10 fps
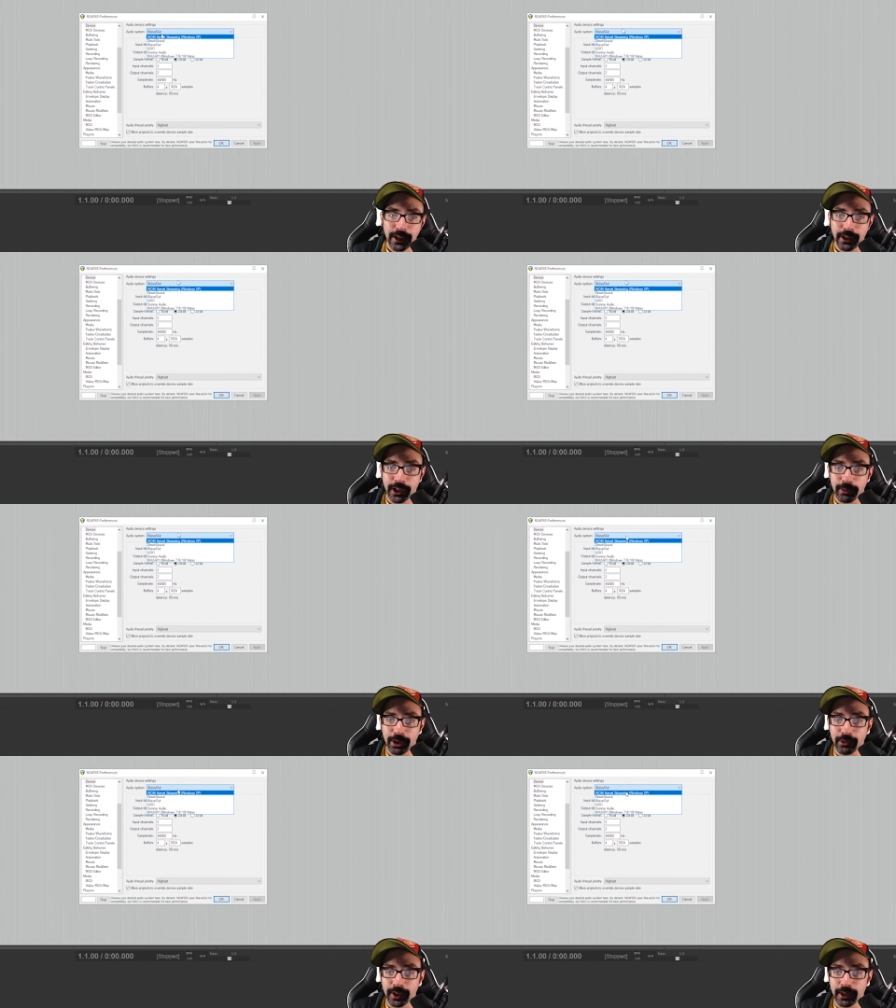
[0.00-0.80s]
You're going to be
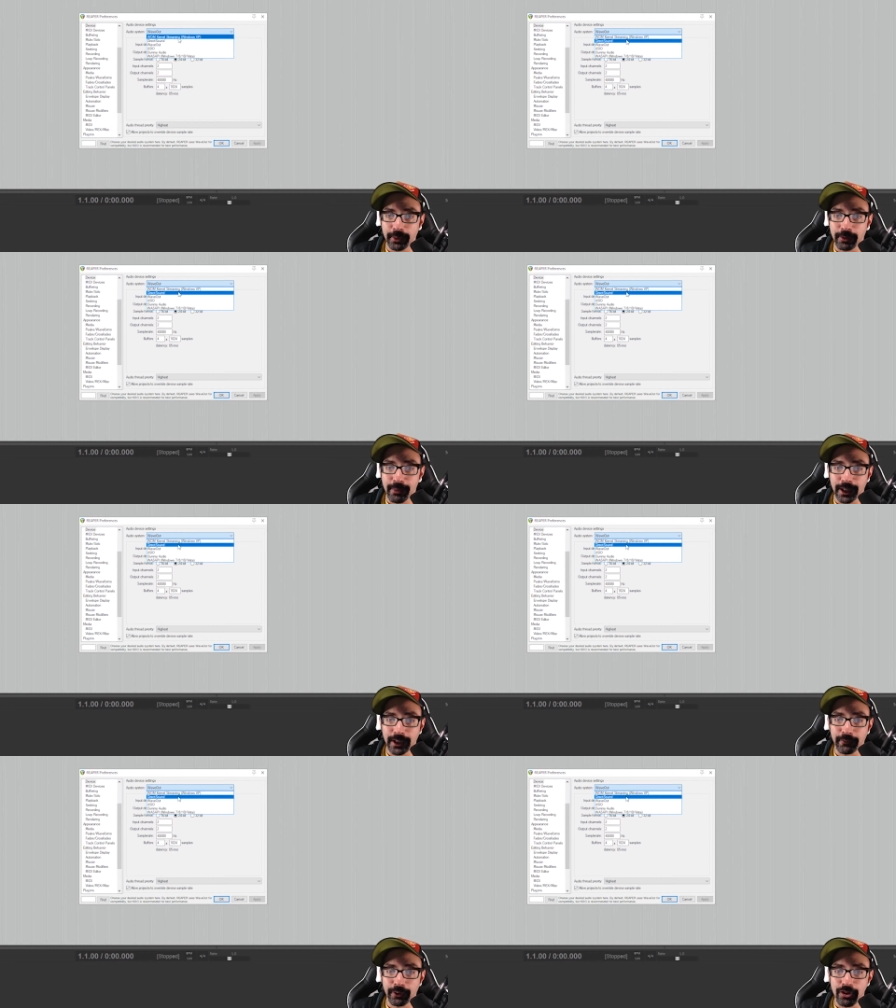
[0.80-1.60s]
greeted with many
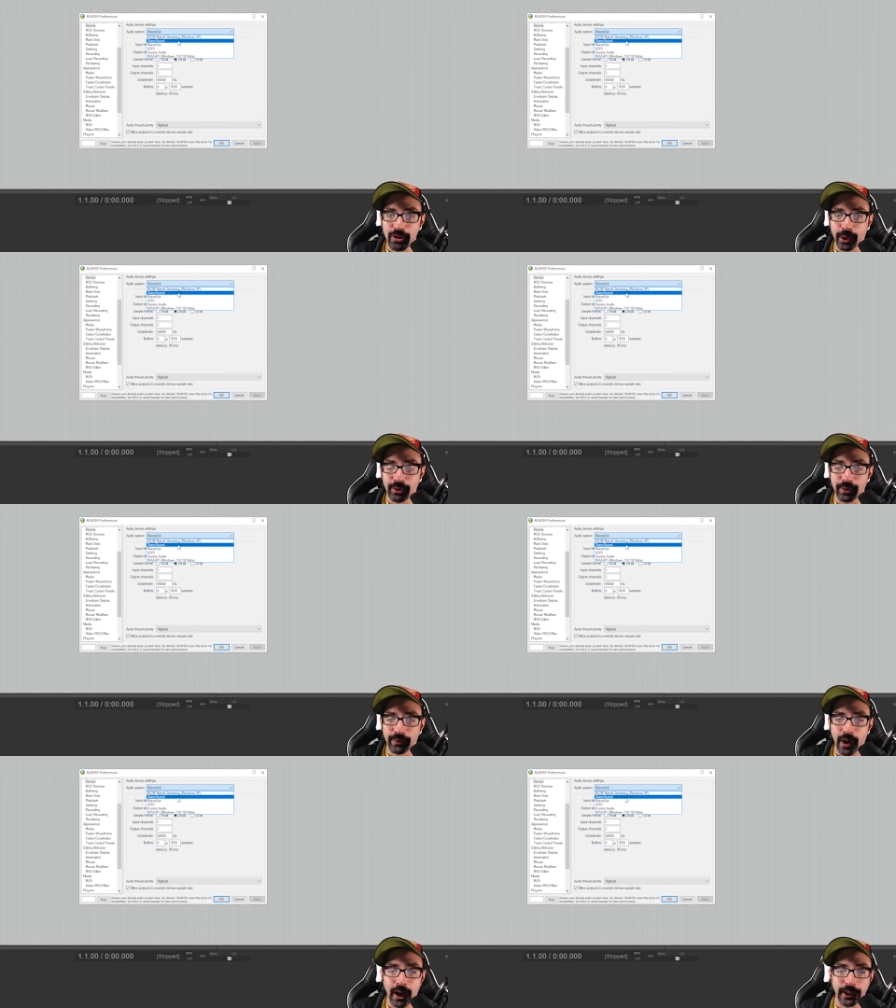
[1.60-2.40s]
different choices
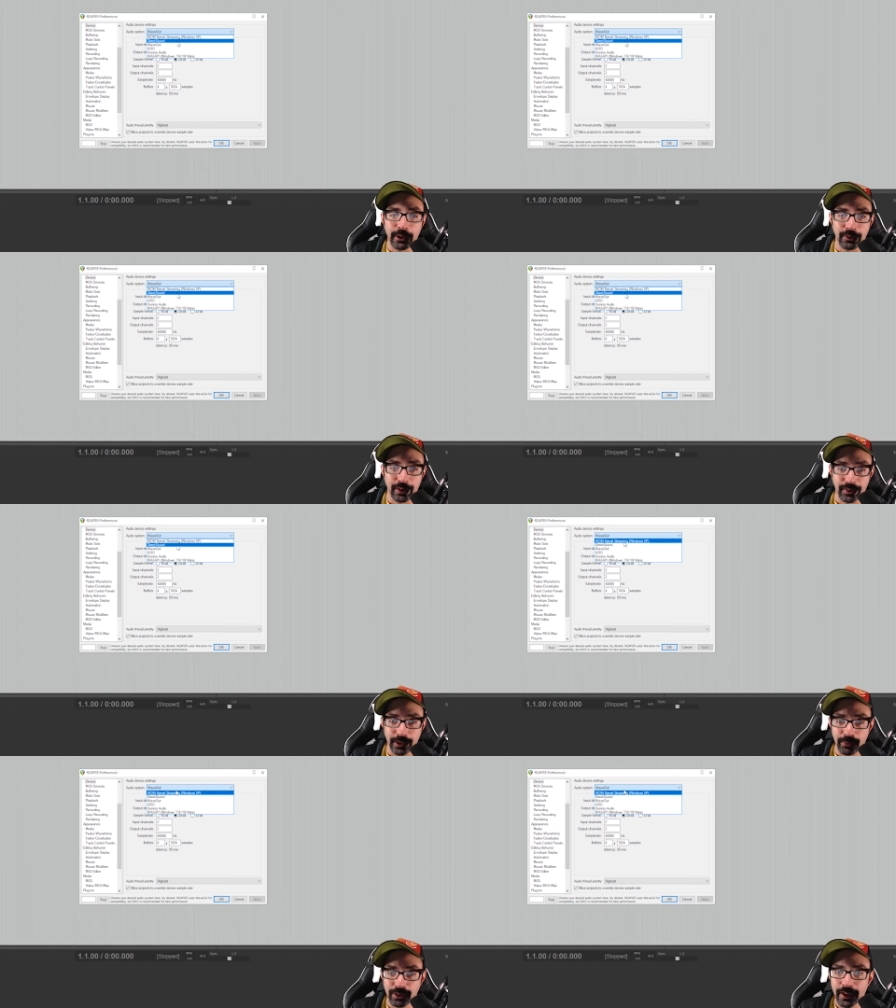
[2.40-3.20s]
for audio
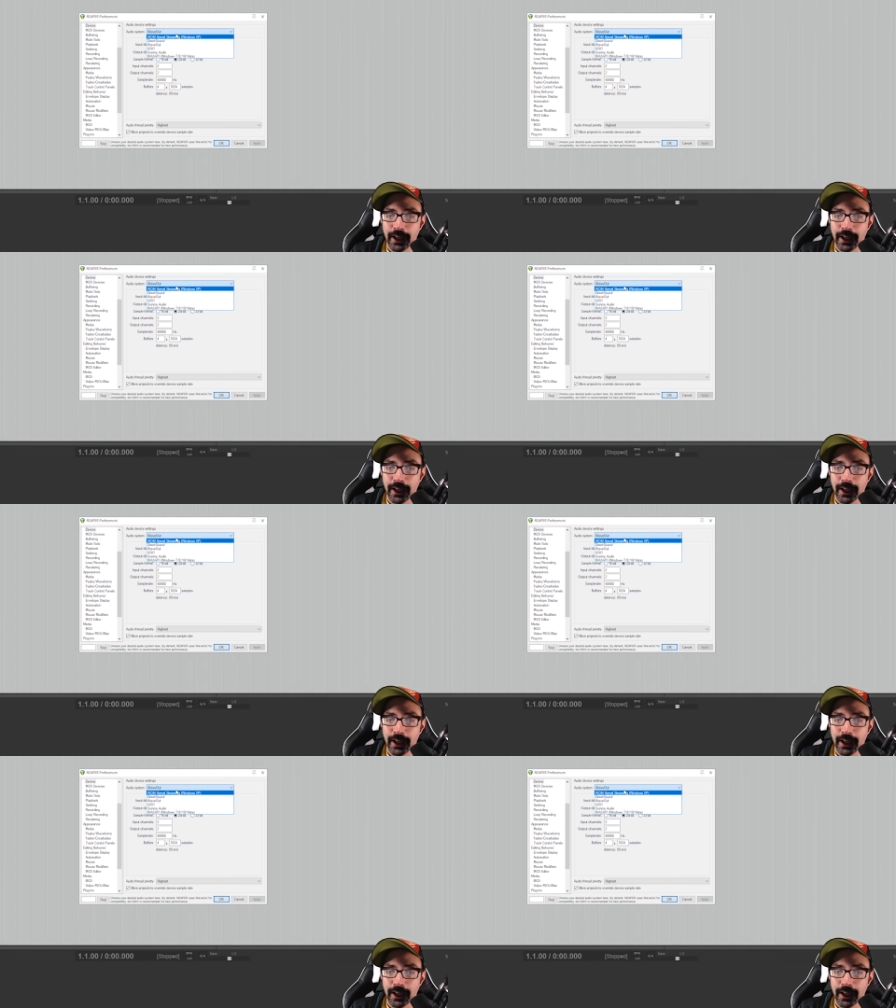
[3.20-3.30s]
systems.